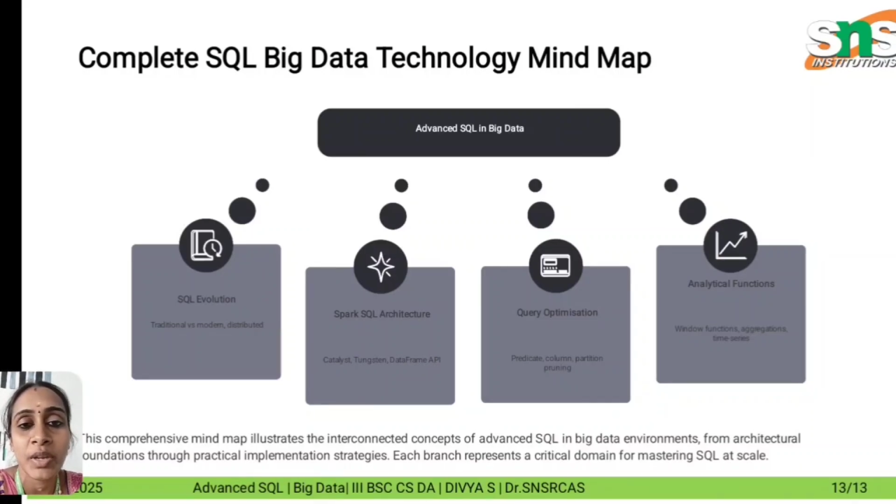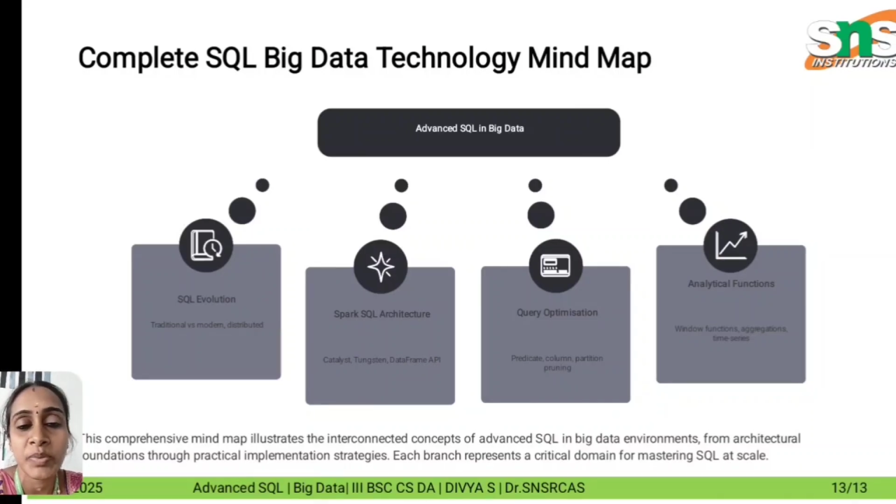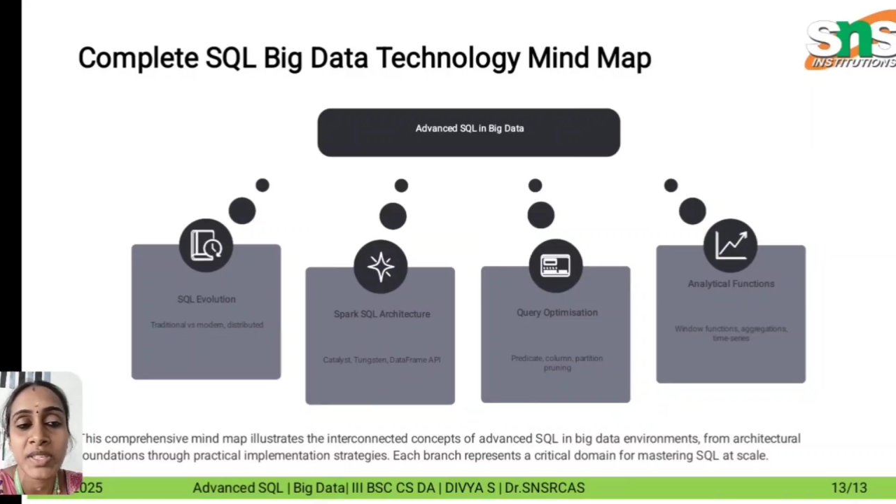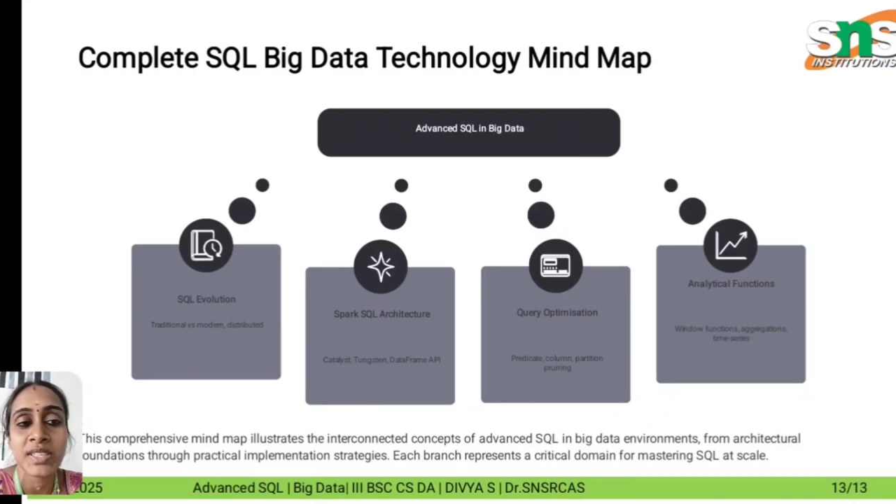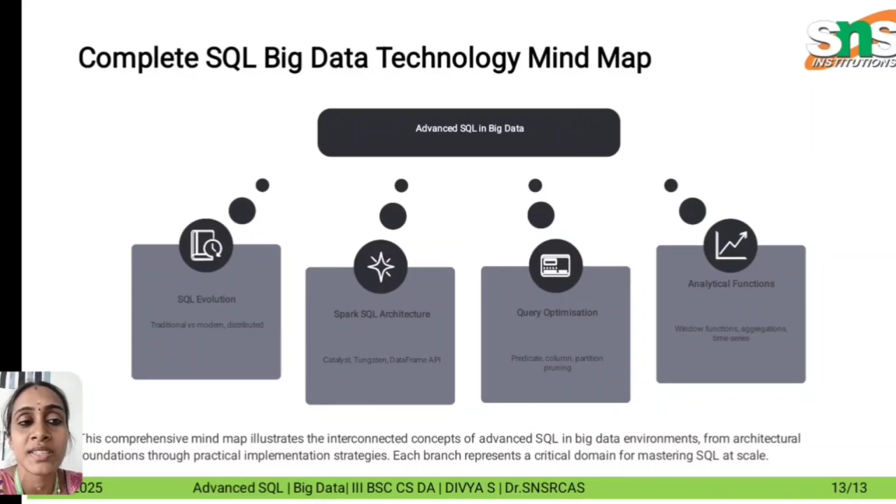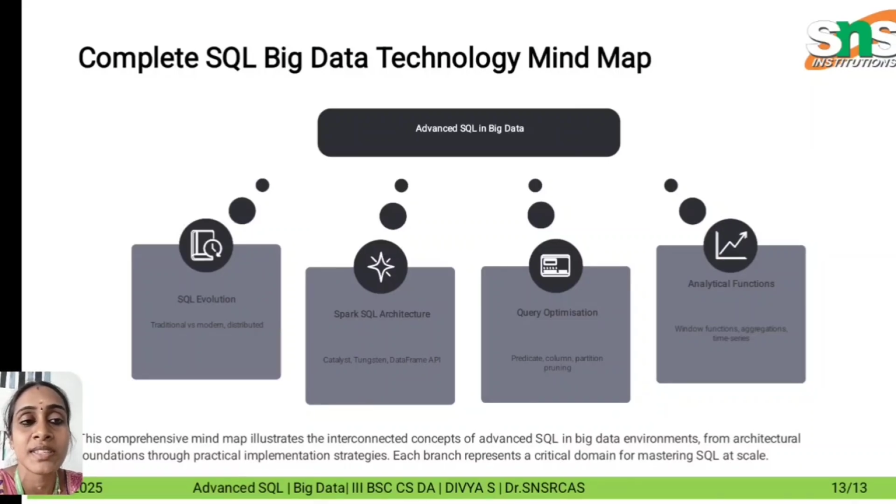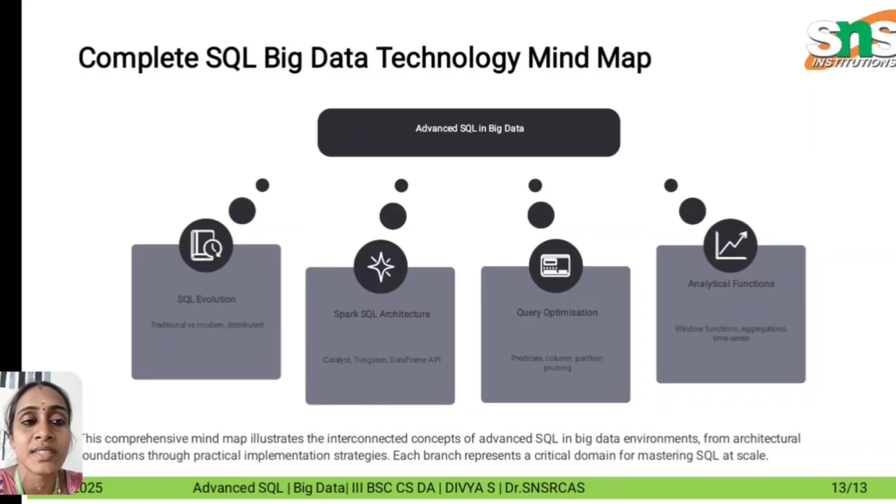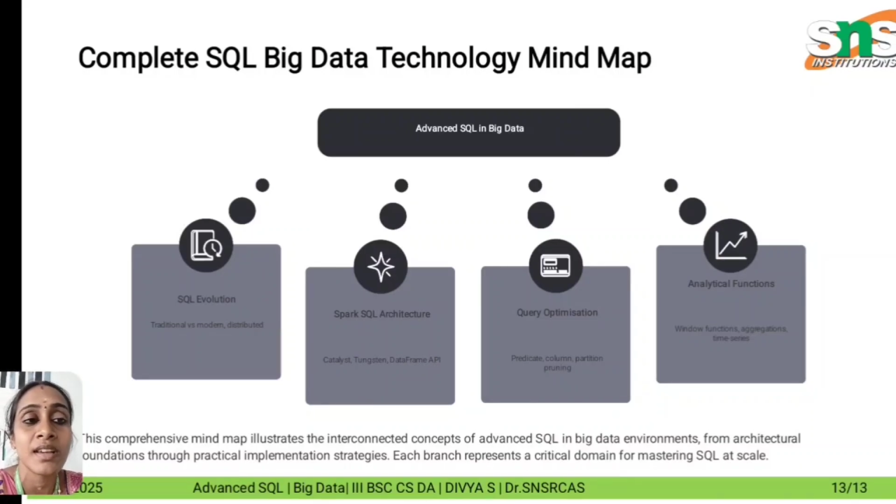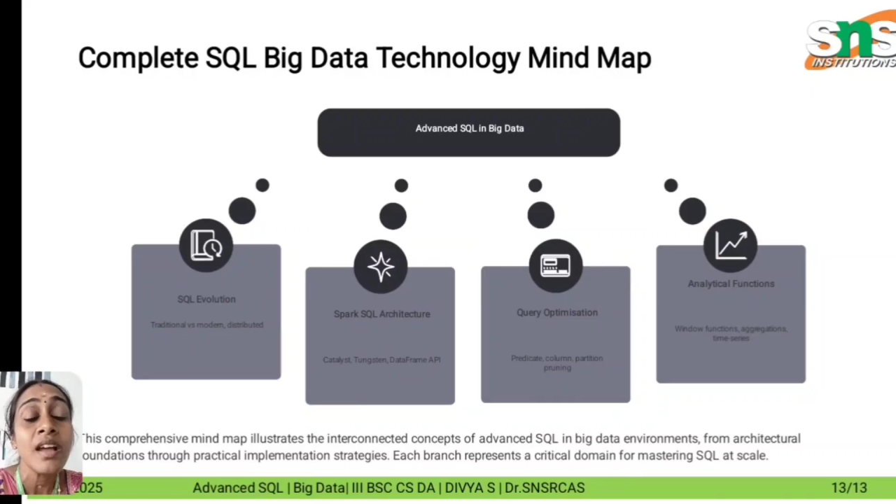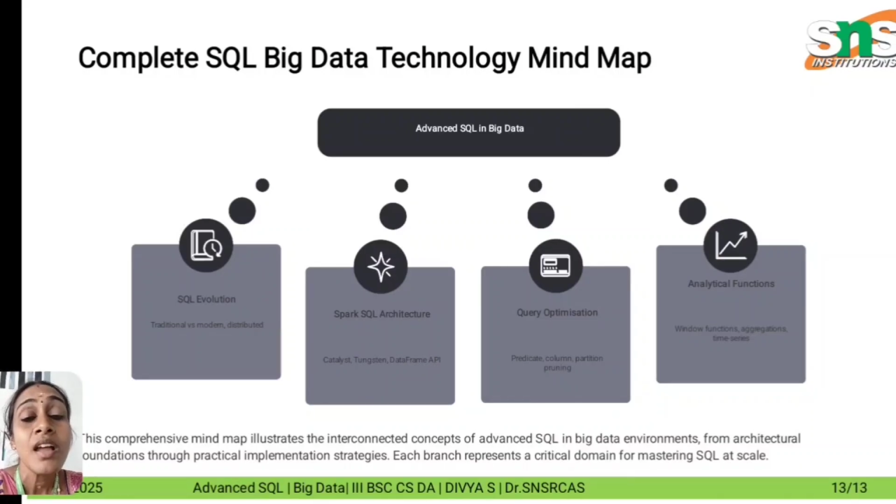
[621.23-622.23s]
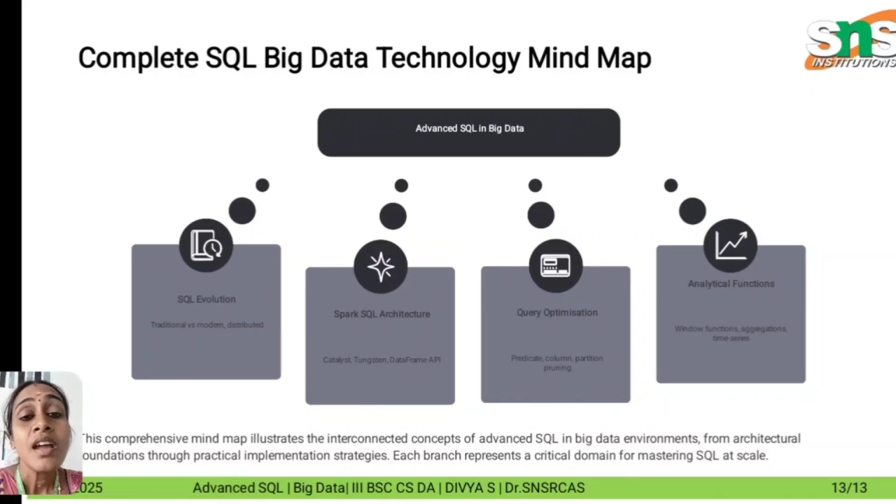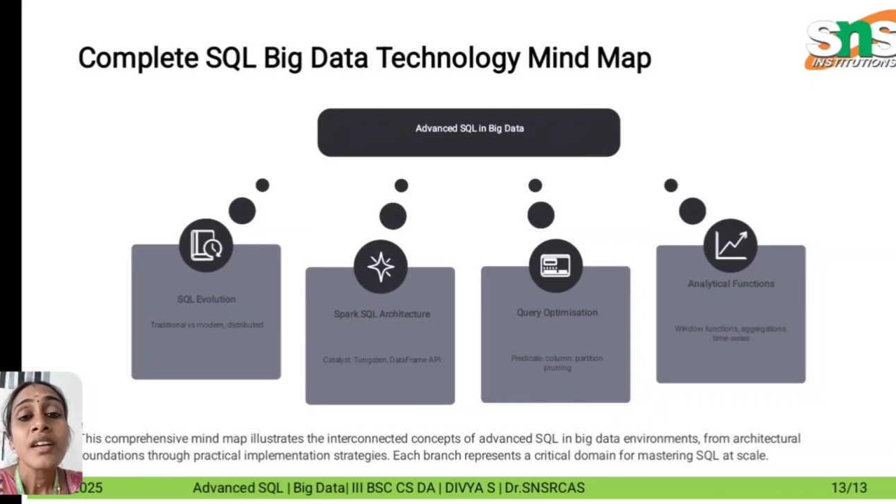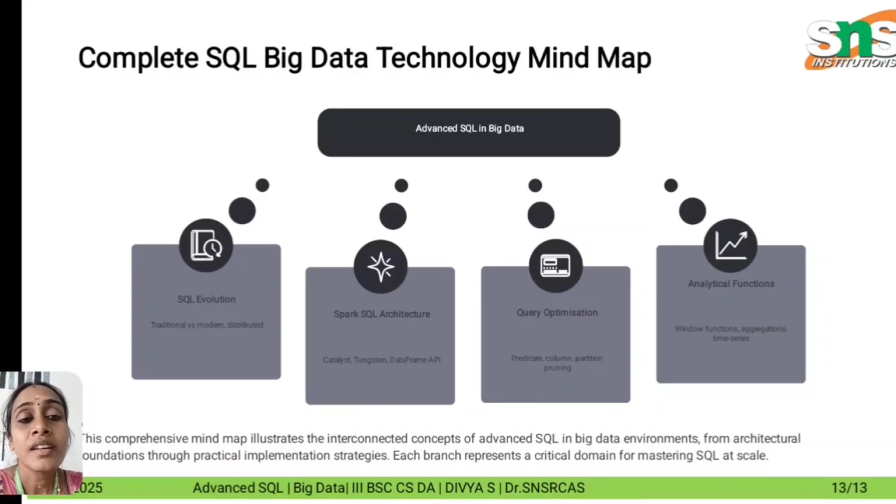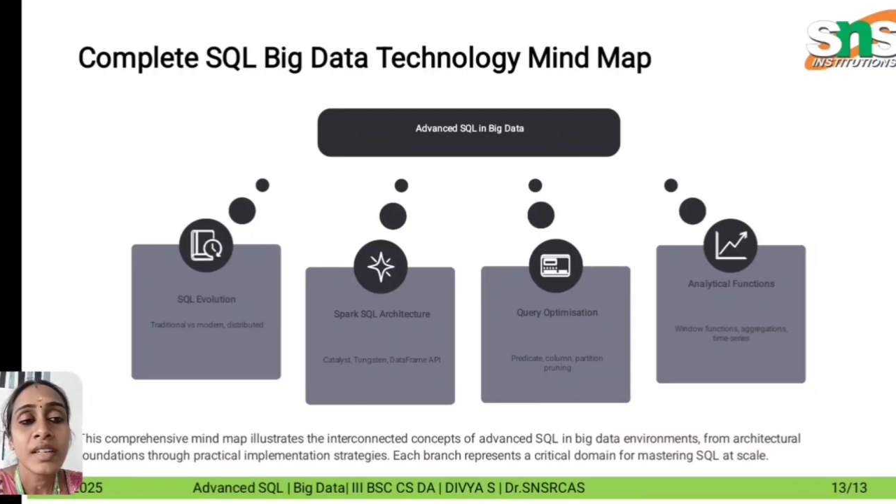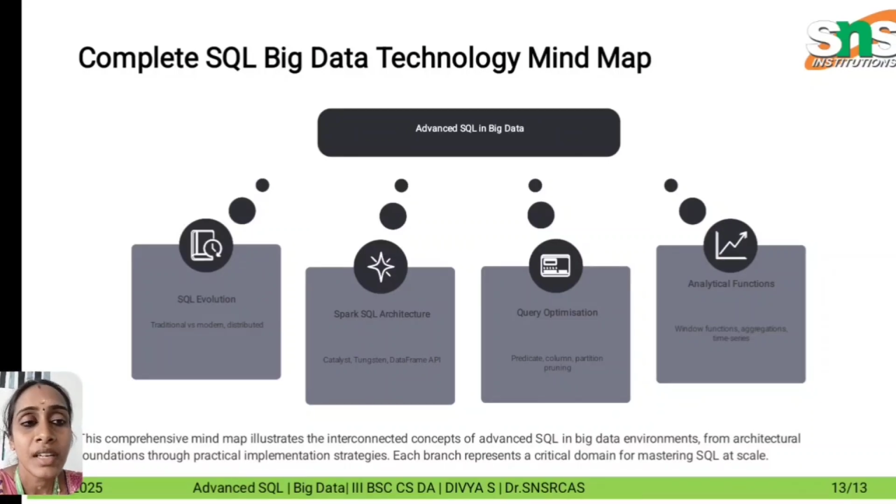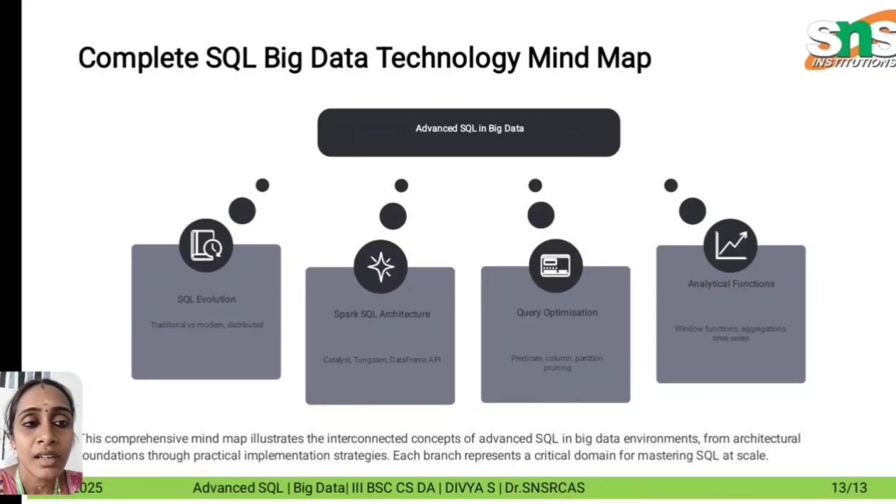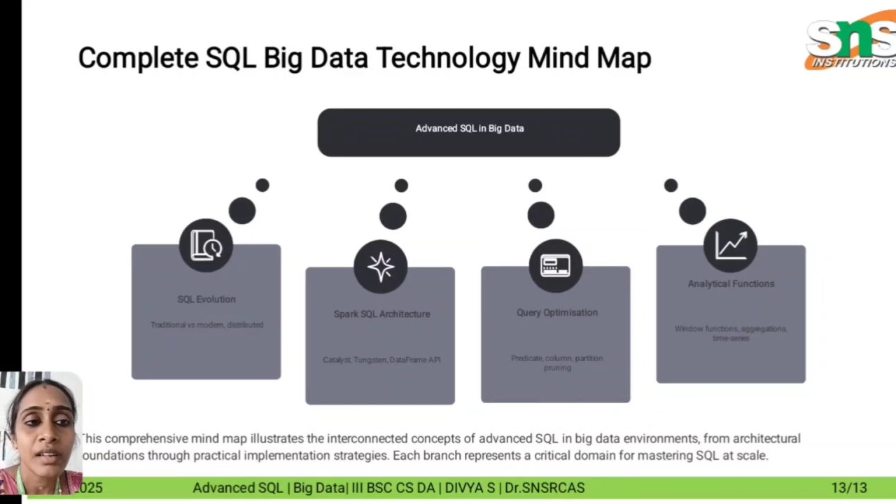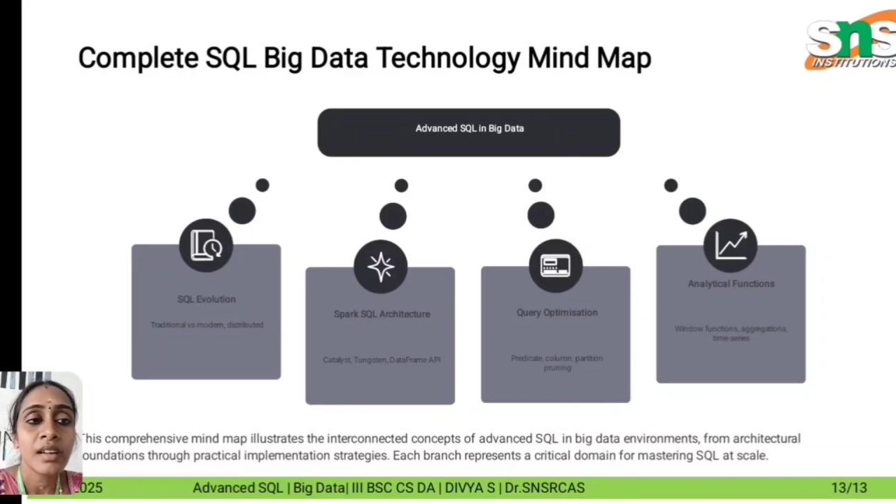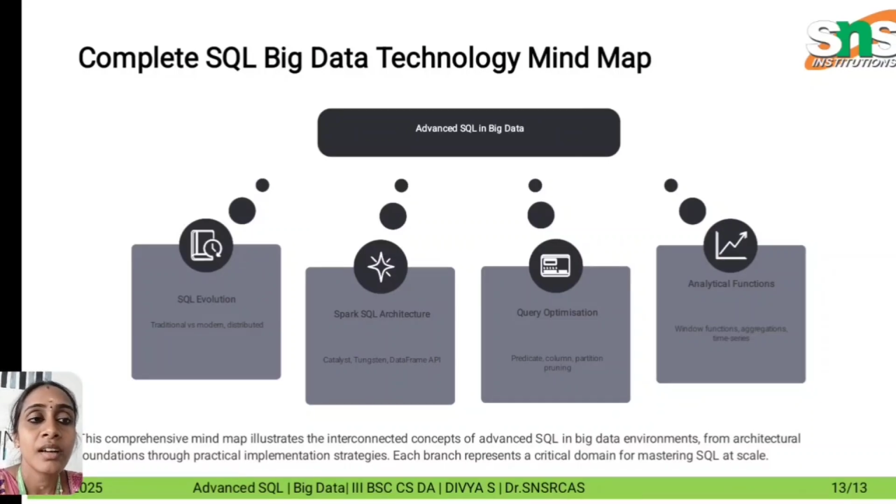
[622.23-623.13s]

represents the critical